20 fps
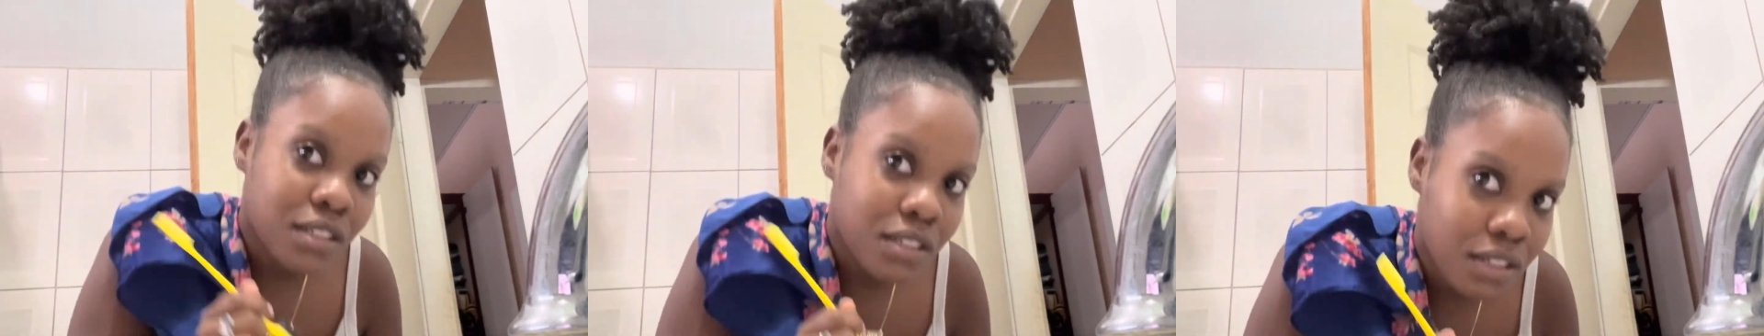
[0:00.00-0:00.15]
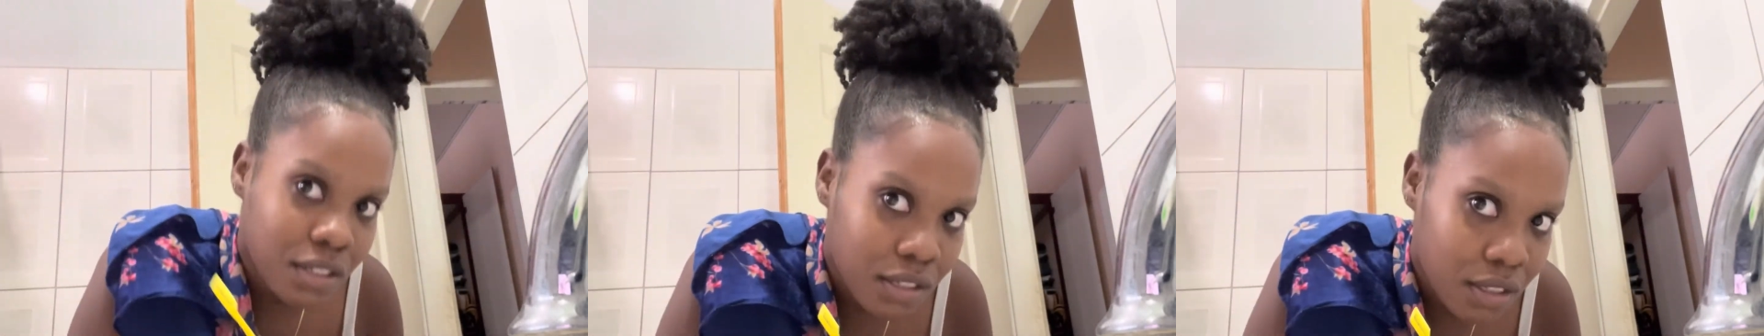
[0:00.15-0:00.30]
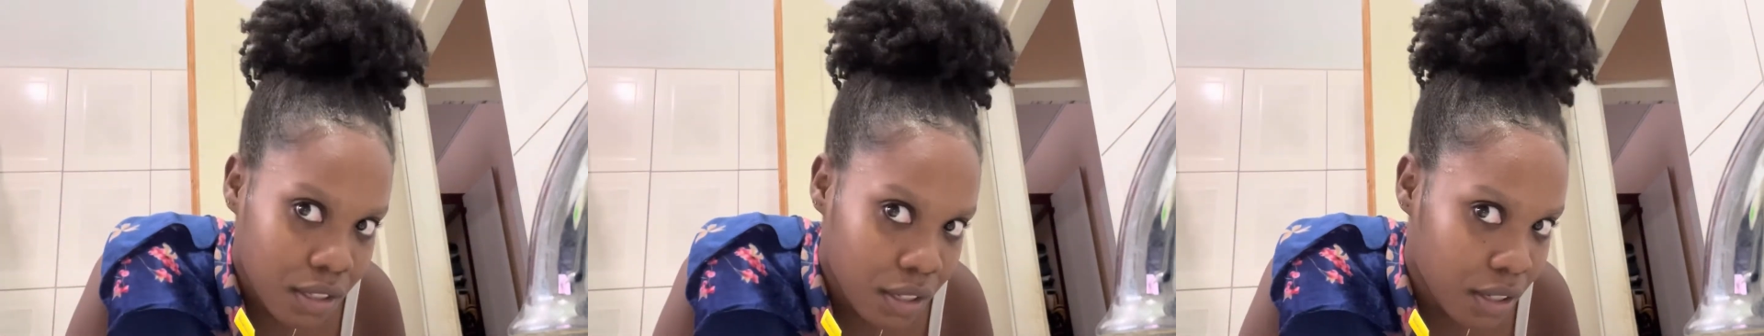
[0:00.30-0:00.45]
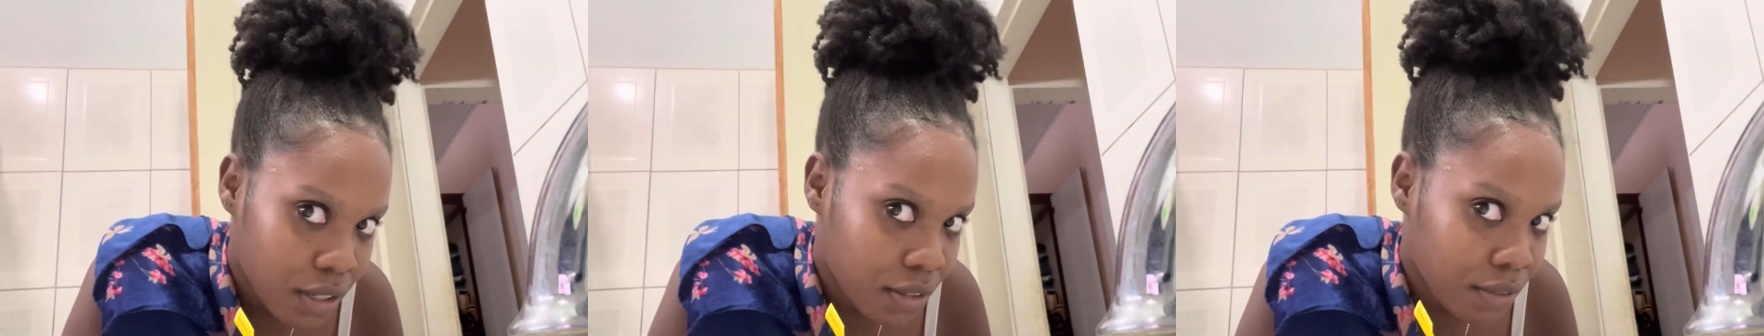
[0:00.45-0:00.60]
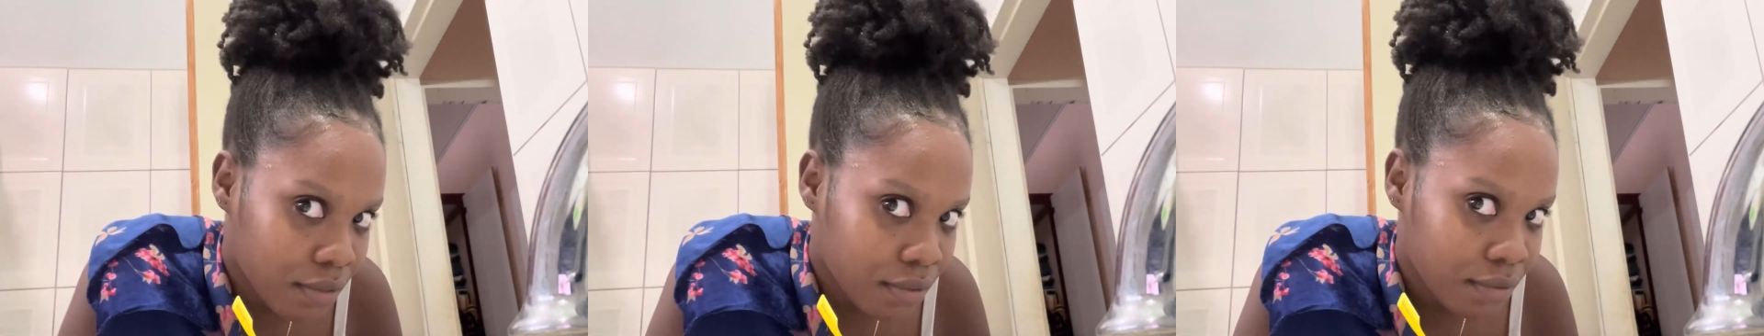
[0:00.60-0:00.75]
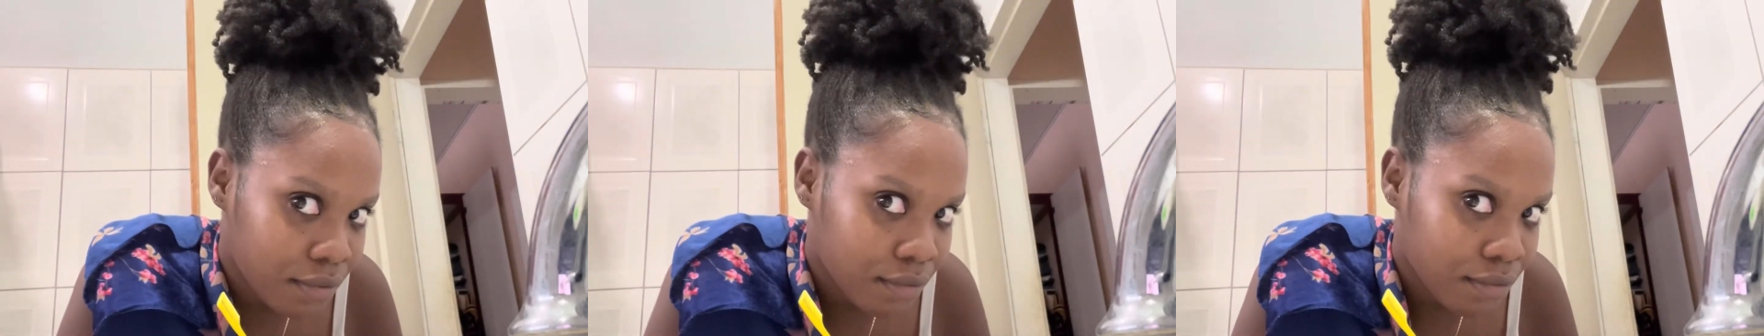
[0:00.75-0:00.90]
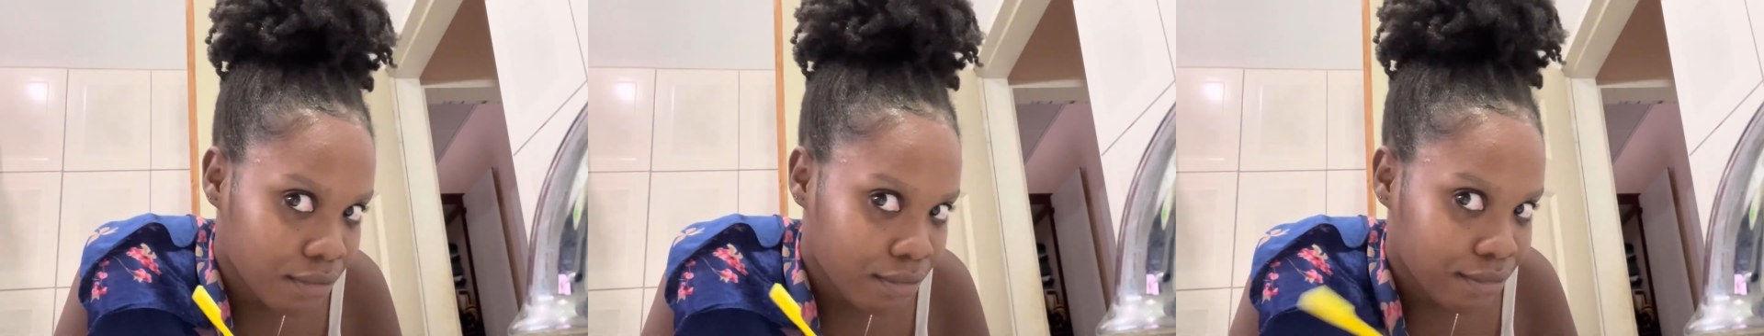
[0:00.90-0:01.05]
stay?
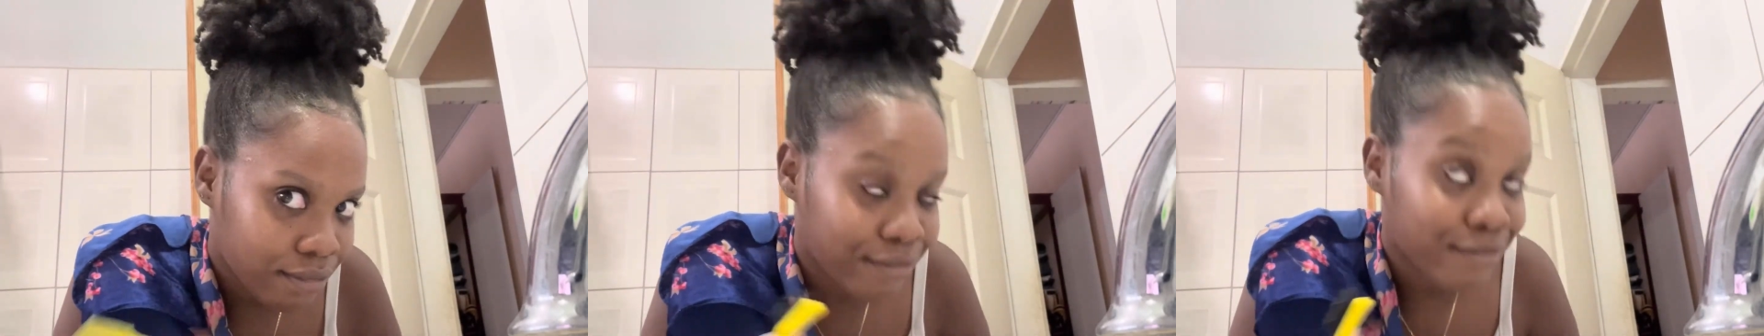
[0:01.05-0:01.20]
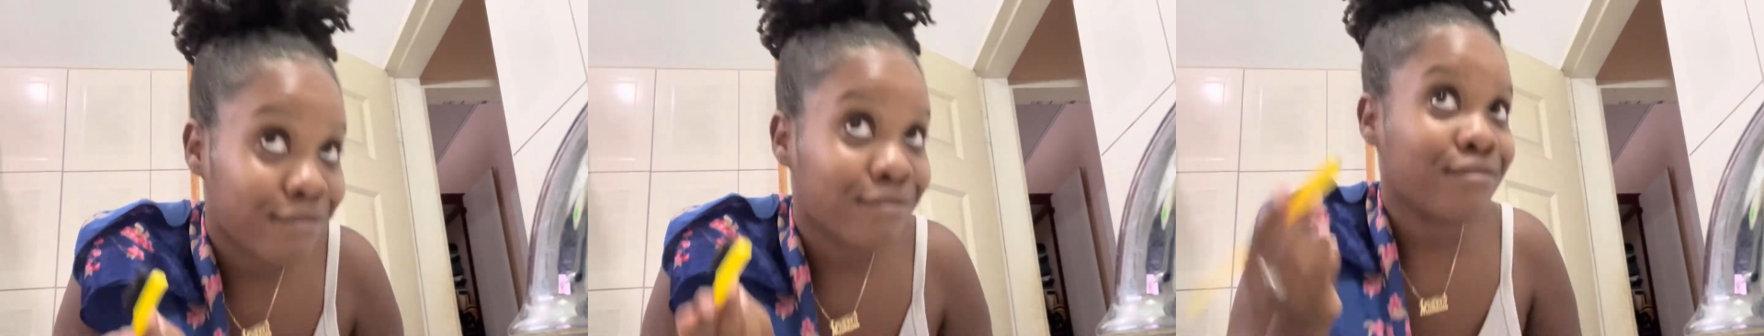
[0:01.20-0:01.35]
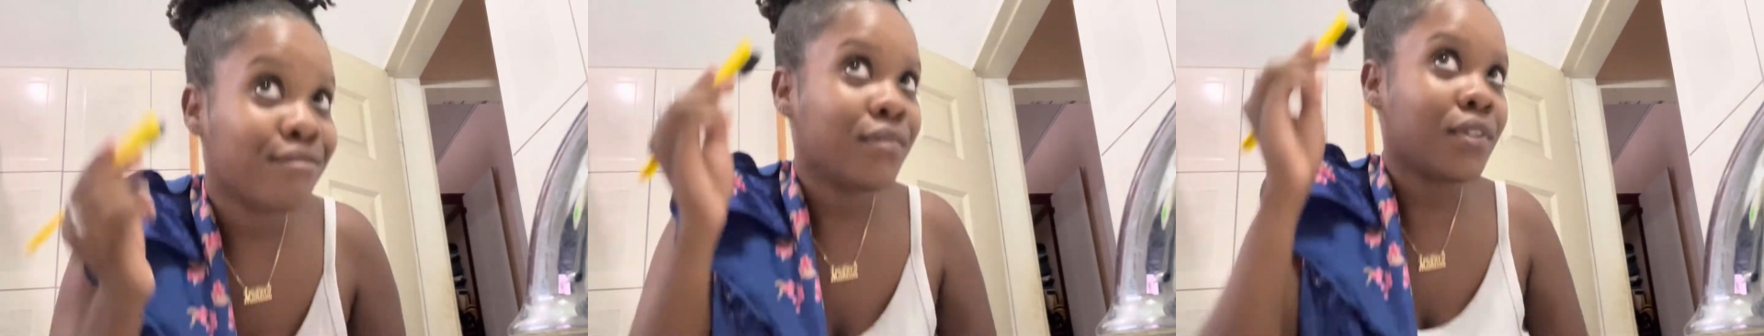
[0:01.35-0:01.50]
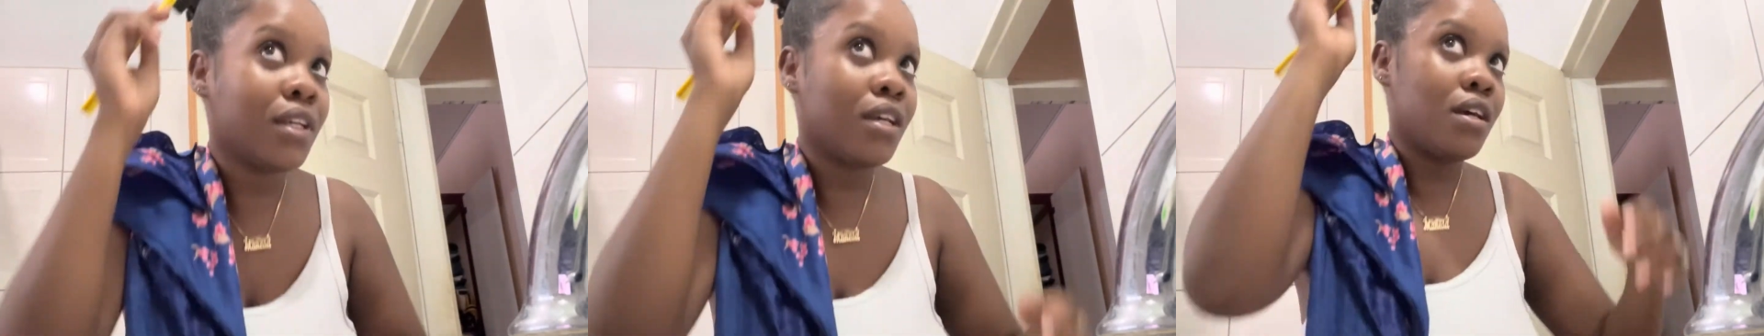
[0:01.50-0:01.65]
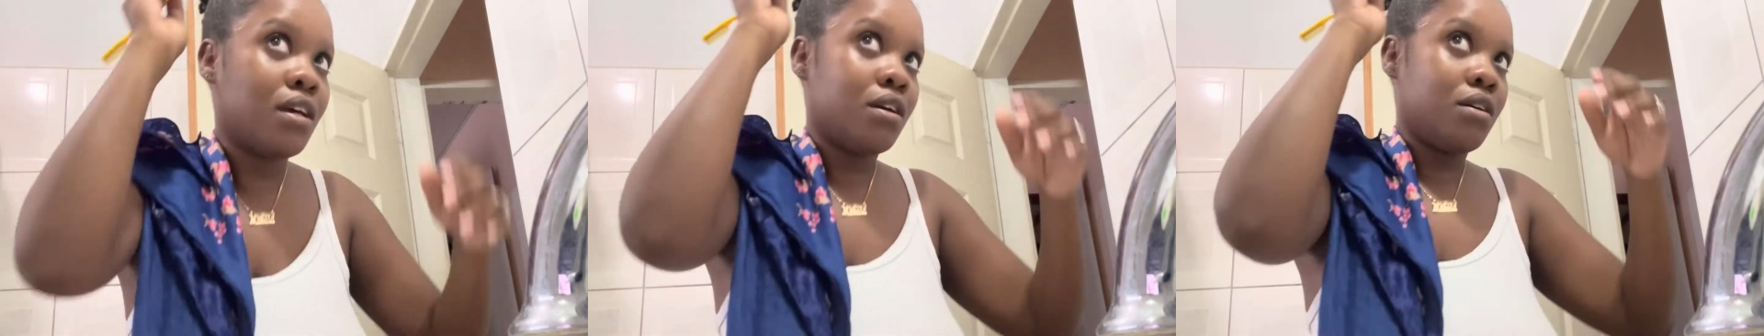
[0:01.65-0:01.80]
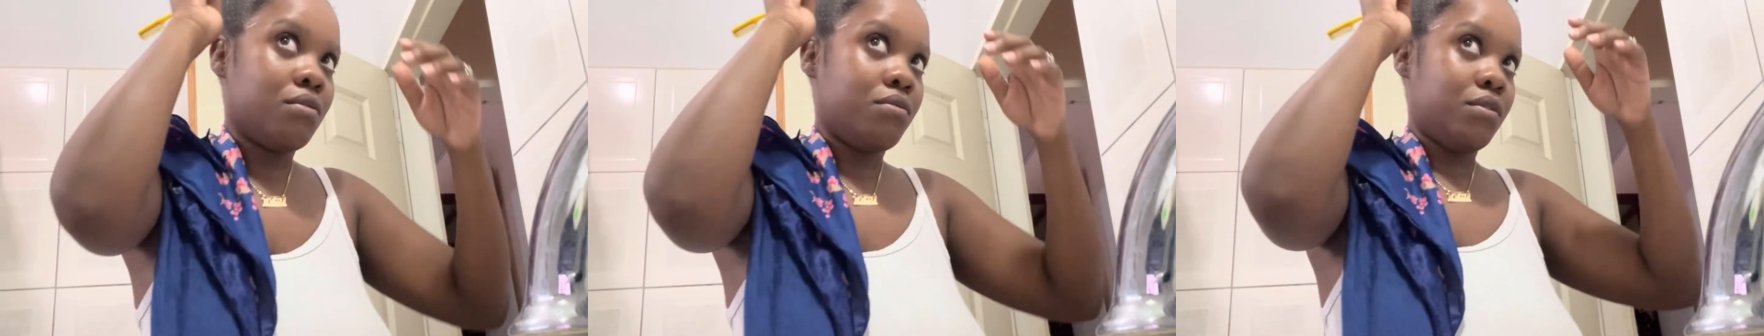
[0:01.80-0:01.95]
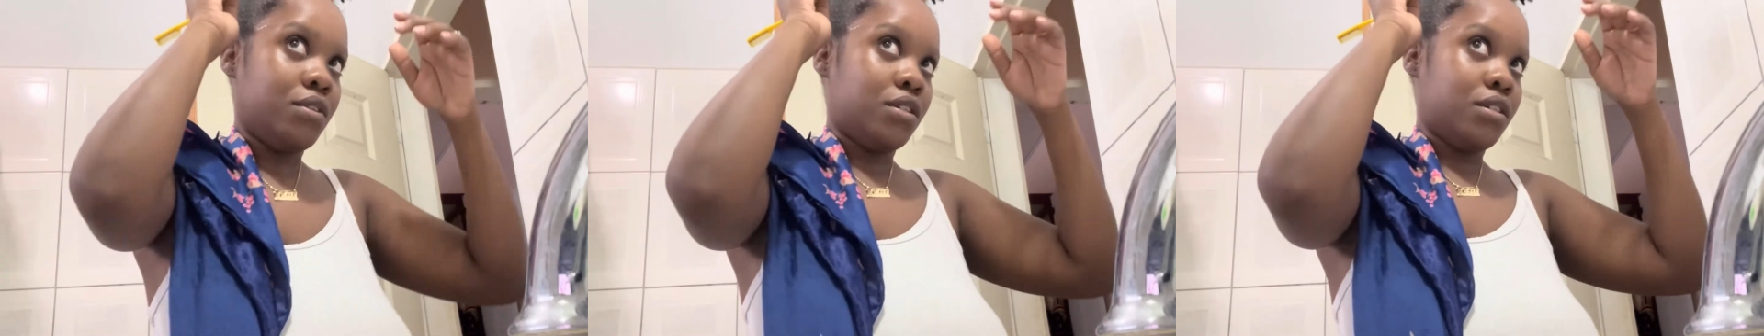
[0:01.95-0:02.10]

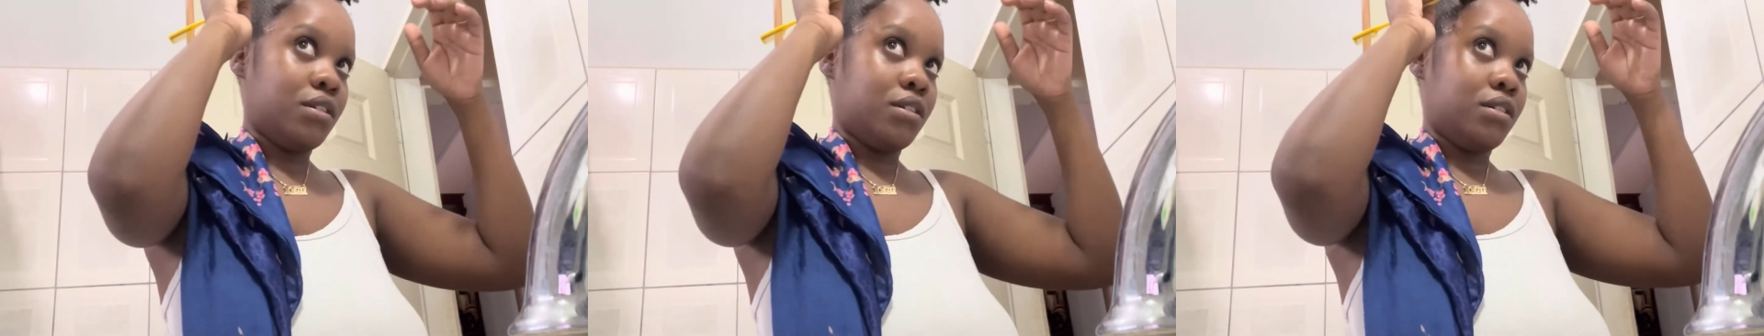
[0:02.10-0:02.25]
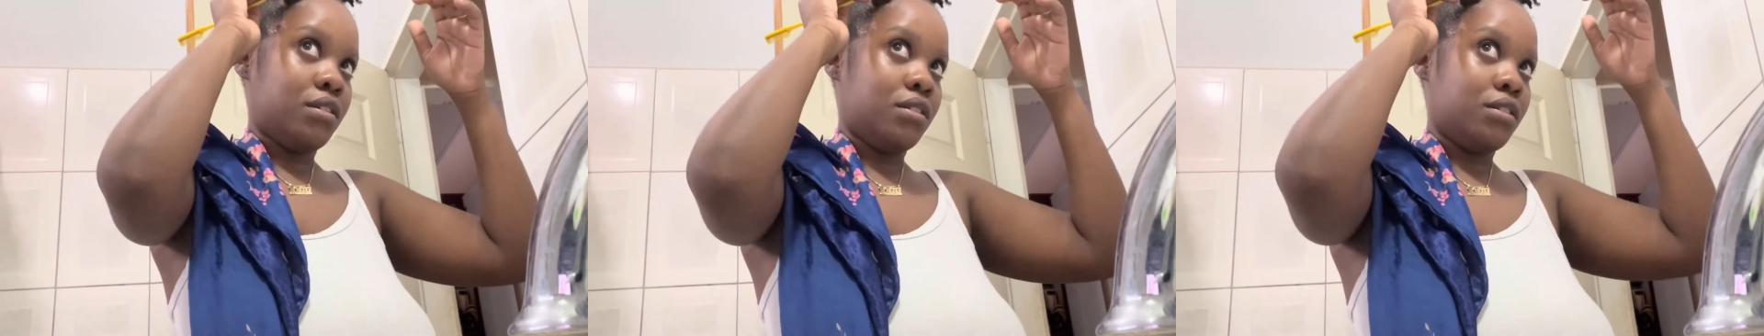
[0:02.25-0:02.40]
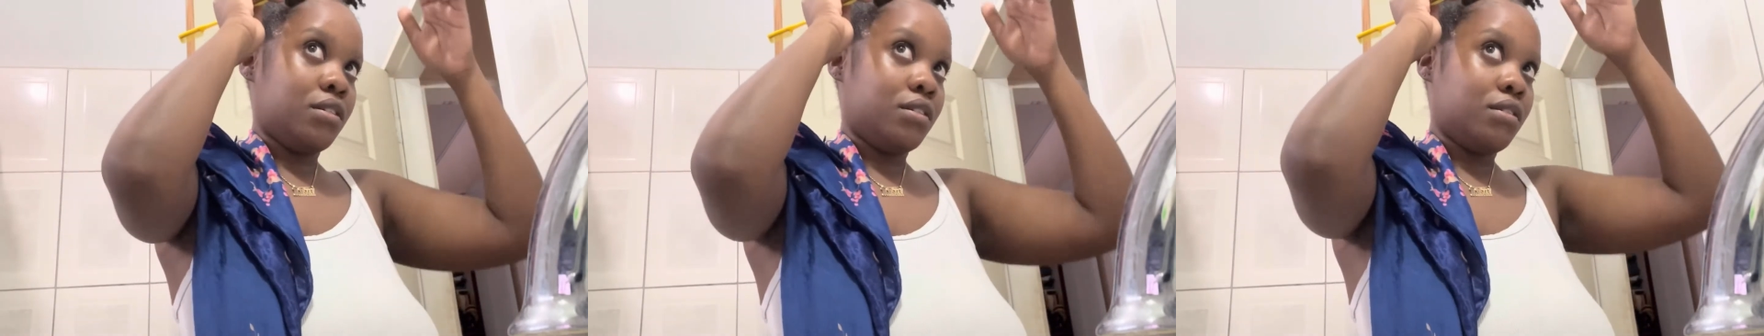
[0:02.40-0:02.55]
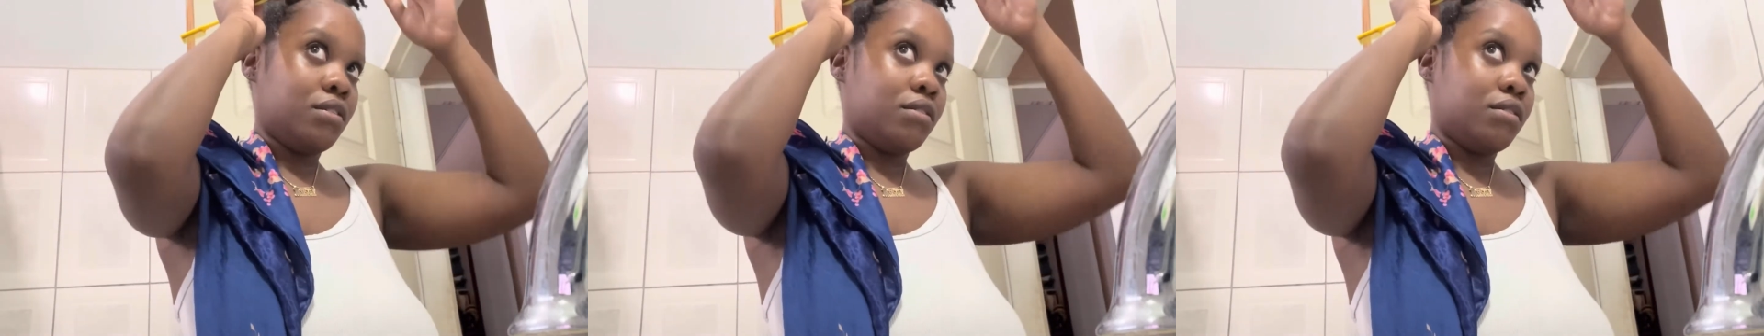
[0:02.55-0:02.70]
We shall see.